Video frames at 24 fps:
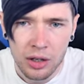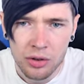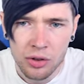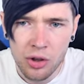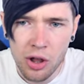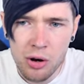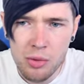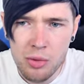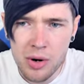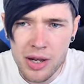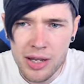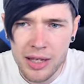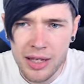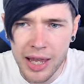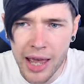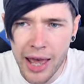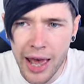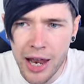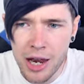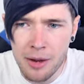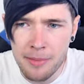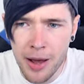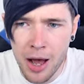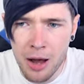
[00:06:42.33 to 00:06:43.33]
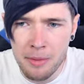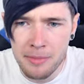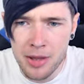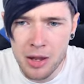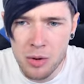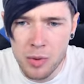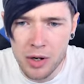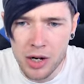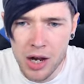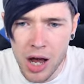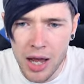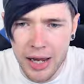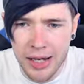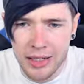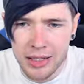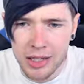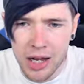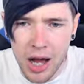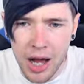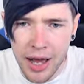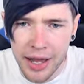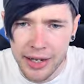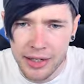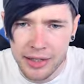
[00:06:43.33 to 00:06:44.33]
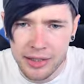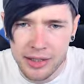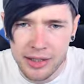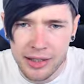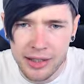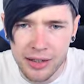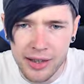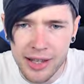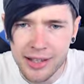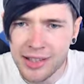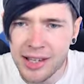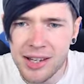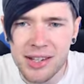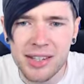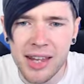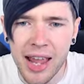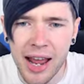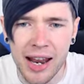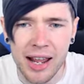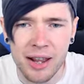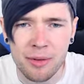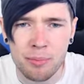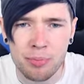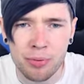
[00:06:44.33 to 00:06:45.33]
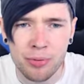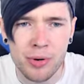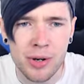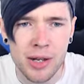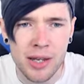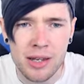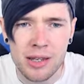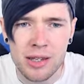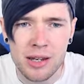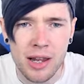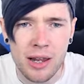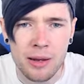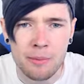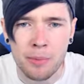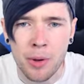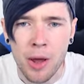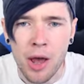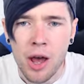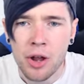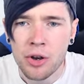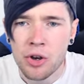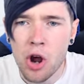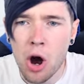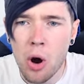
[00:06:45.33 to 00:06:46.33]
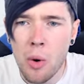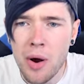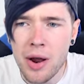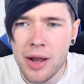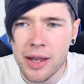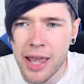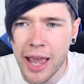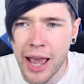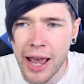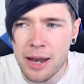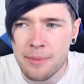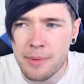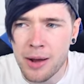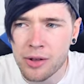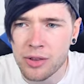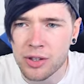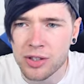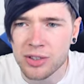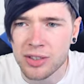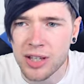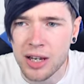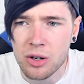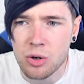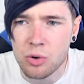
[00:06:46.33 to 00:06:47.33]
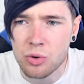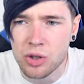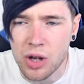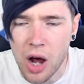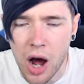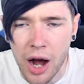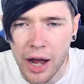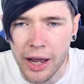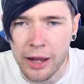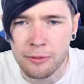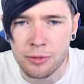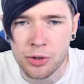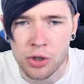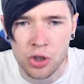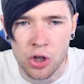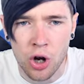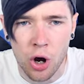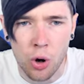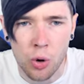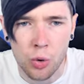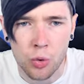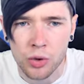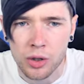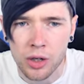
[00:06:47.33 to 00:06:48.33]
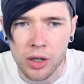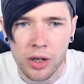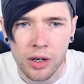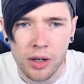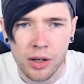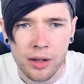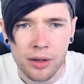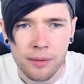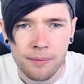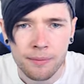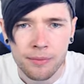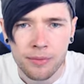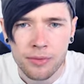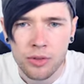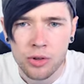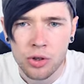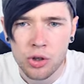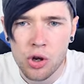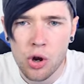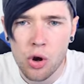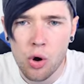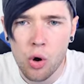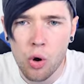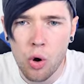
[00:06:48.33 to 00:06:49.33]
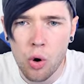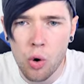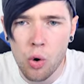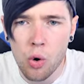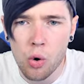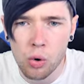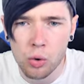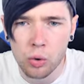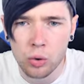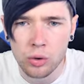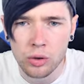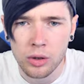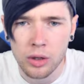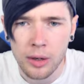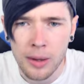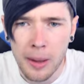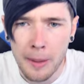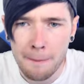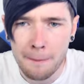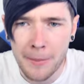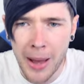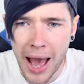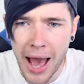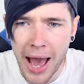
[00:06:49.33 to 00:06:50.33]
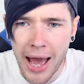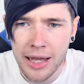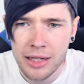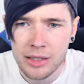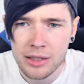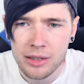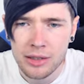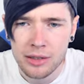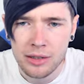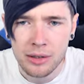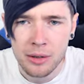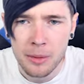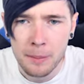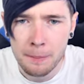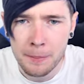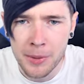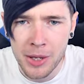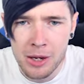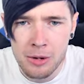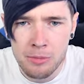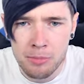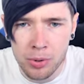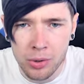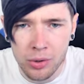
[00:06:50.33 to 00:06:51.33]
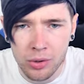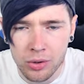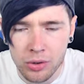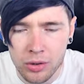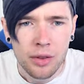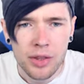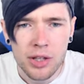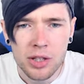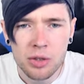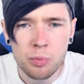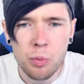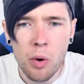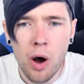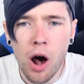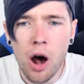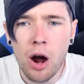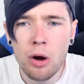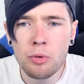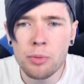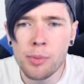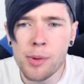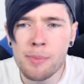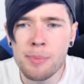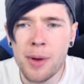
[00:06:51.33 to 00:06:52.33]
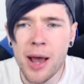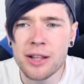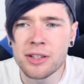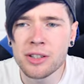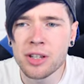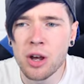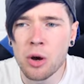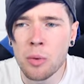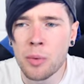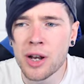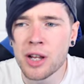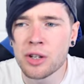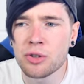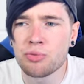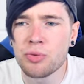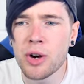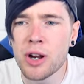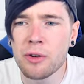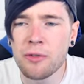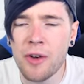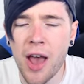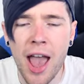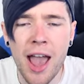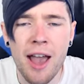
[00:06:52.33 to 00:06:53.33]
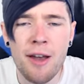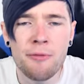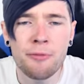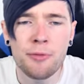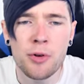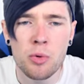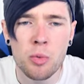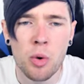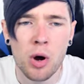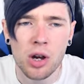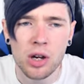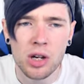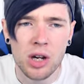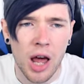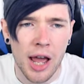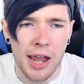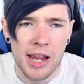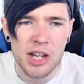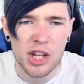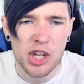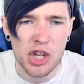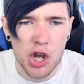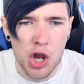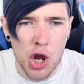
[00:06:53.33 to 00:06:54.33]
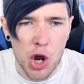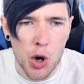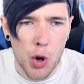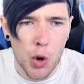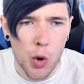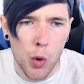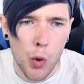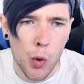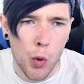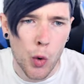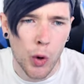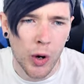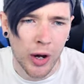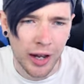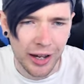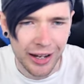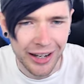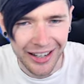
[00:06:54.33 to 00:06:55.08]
No one cared about me when I died. This is getting pretty deep. No one cared about the signals I've shown. You're all bad people. This world will be better when it's rid of everyone like you.